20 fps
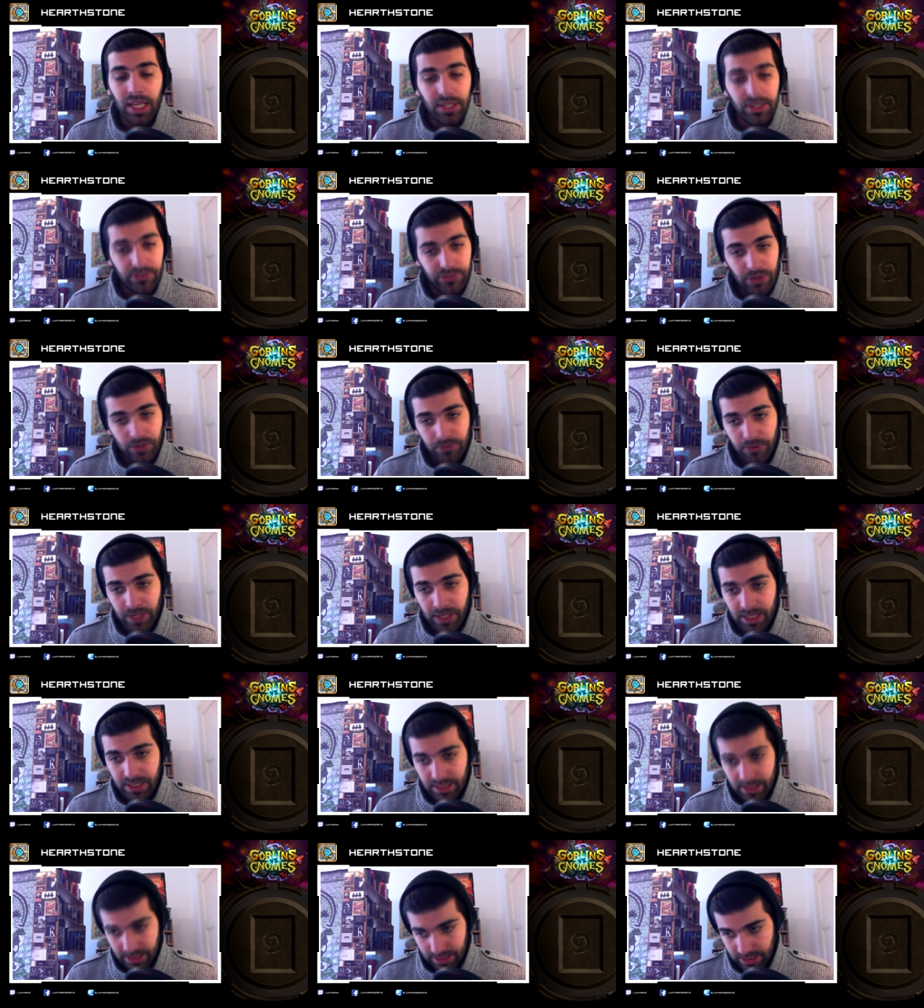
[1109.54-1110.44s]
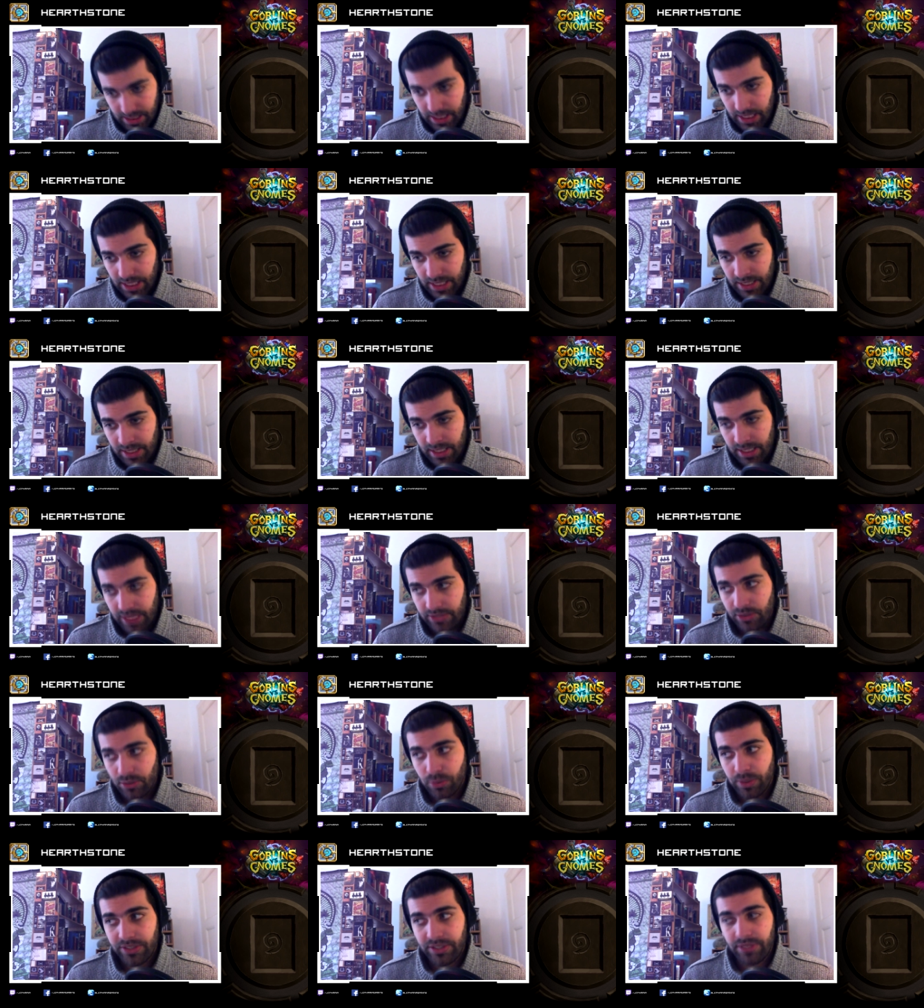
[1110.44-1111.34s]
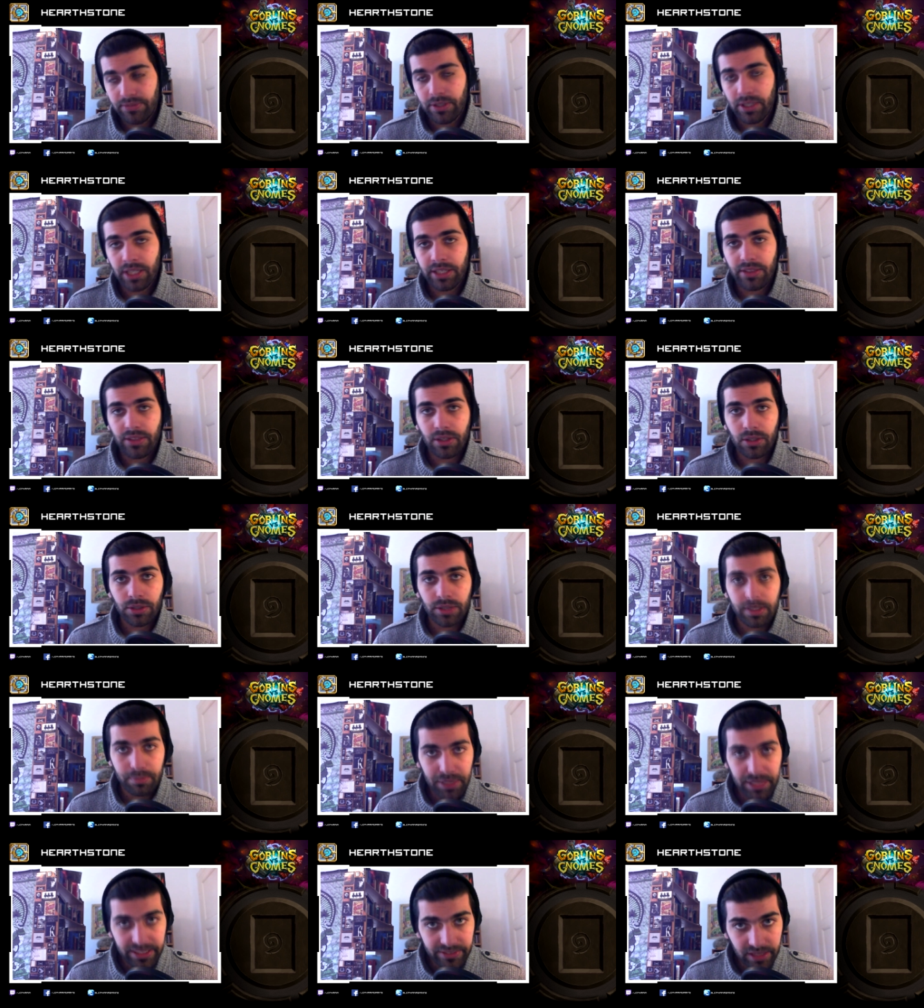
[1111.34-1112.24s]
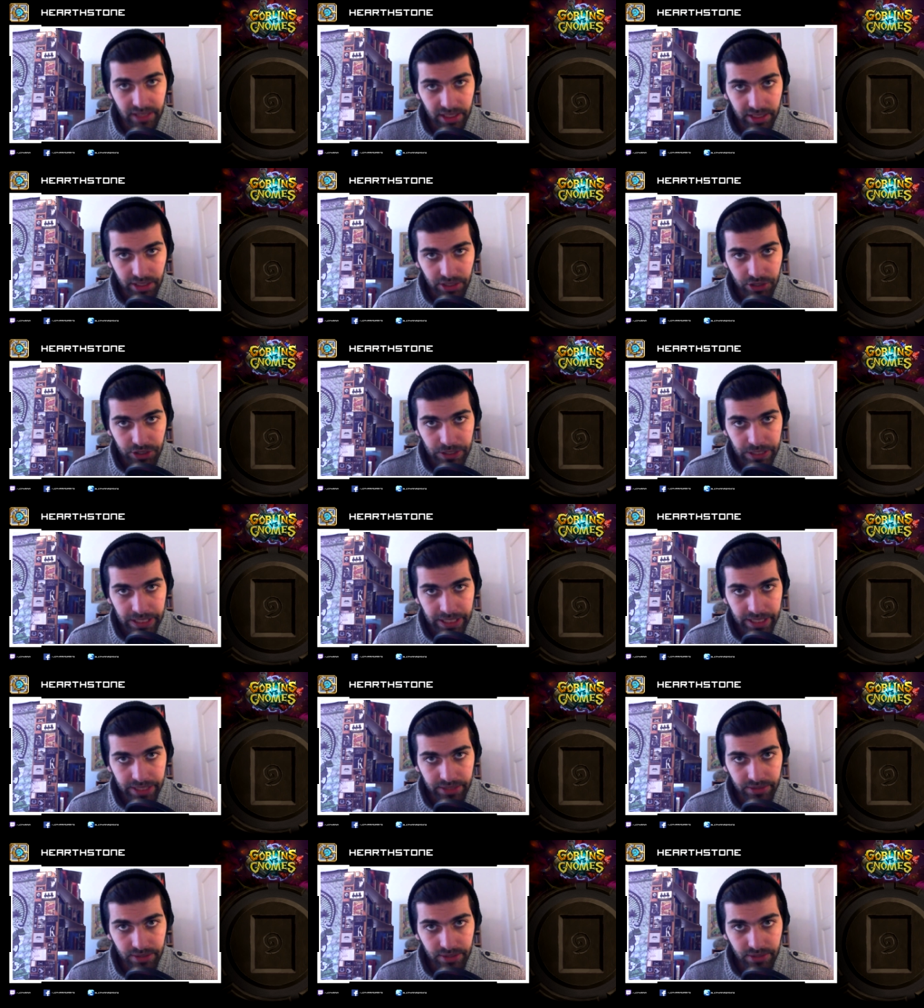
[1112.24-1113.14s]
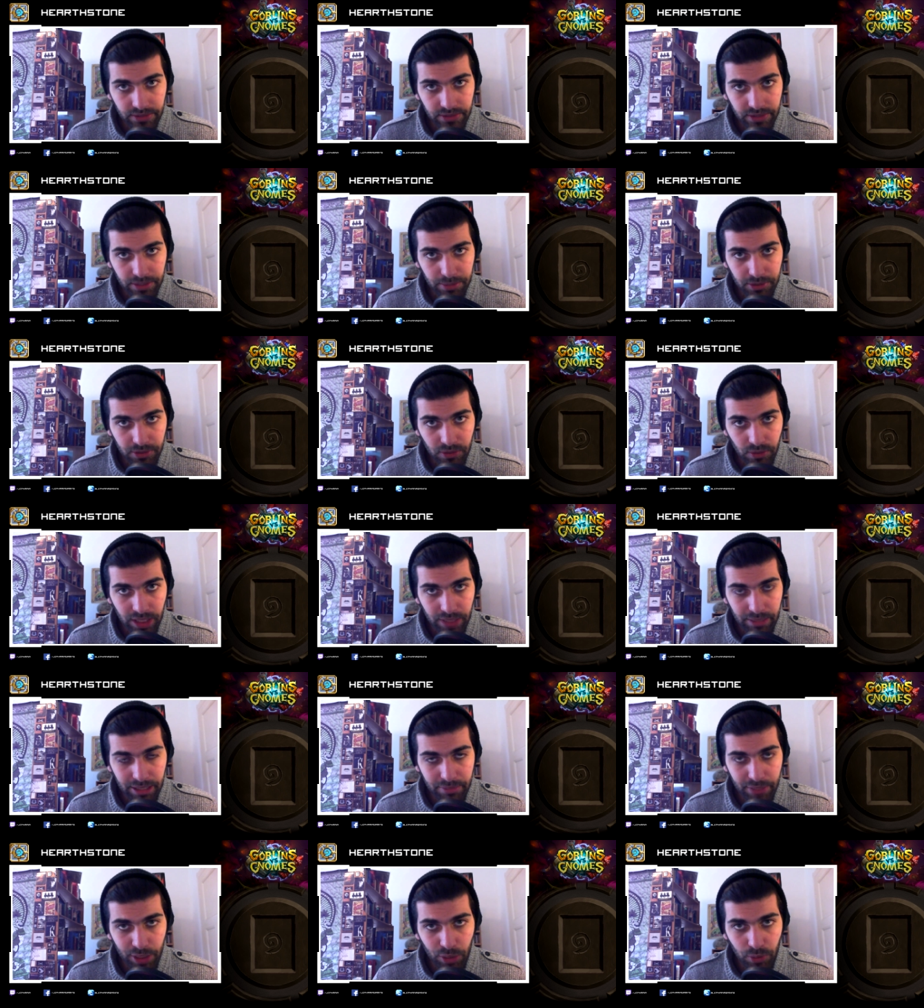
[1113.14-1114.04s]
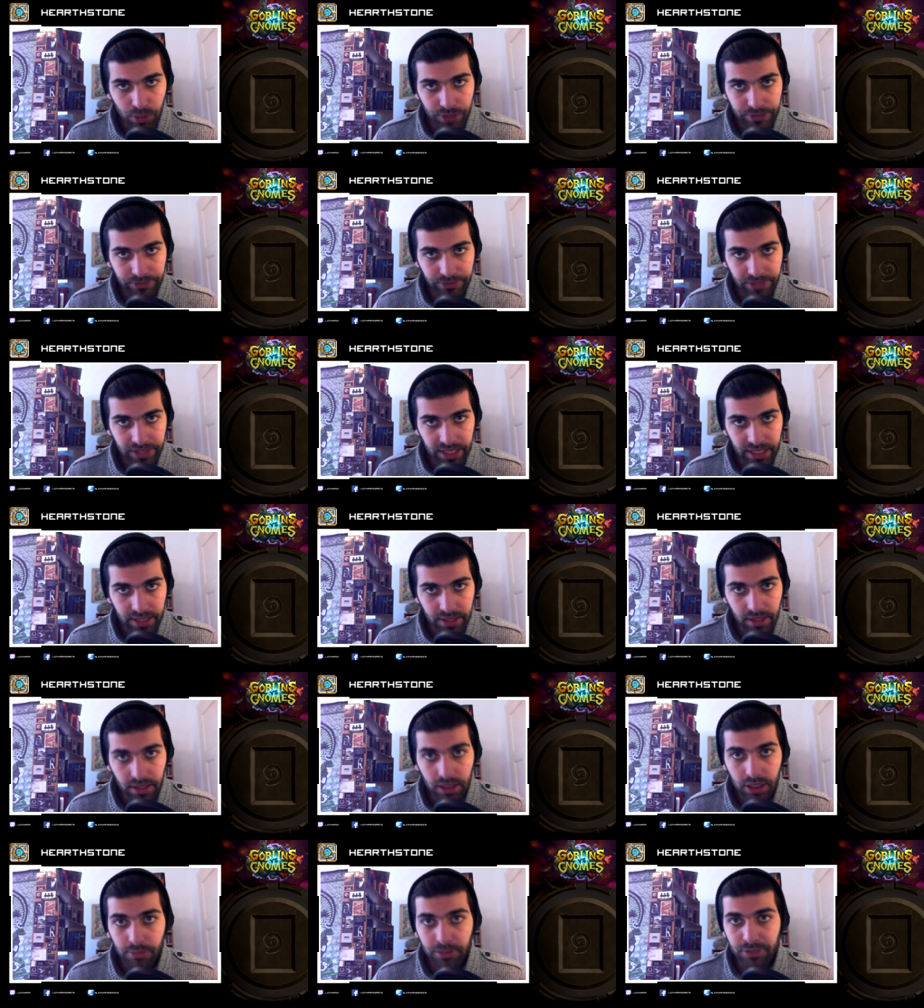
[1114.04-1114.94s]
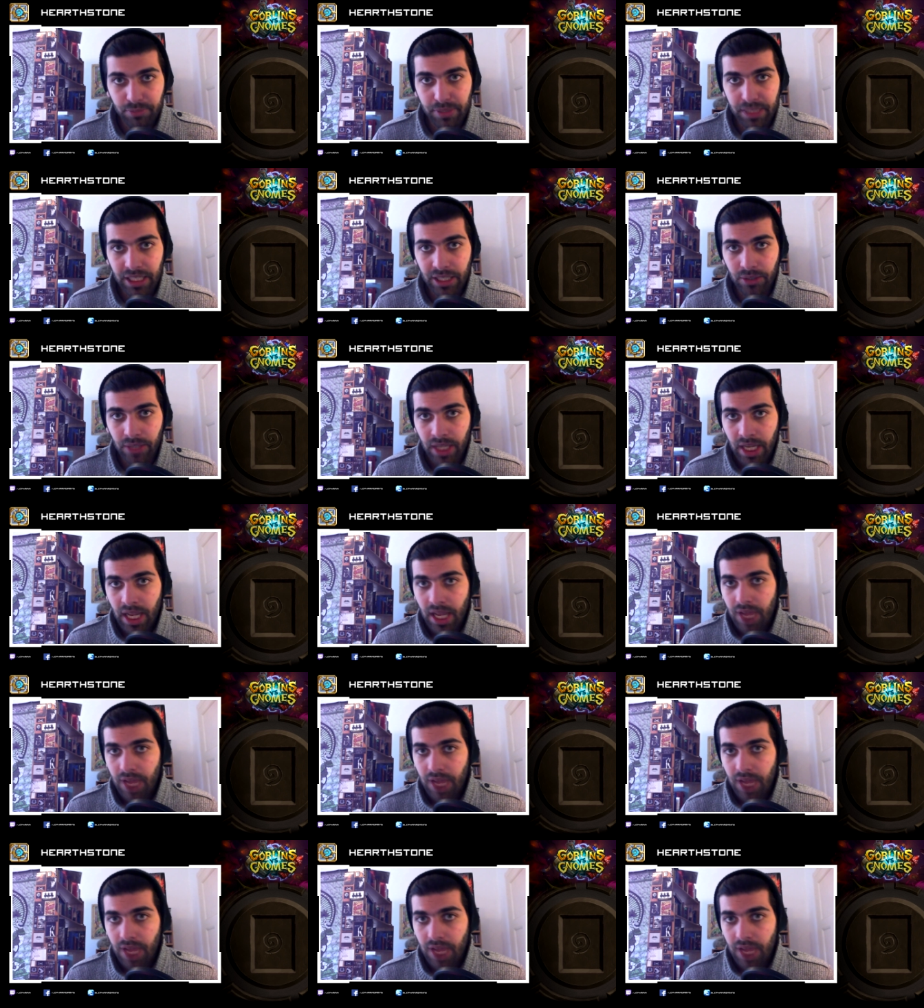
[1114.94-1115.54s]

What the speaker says: So far, as always, if you like the content, please like, share, and subscribe. Let me know what you think in the comments below.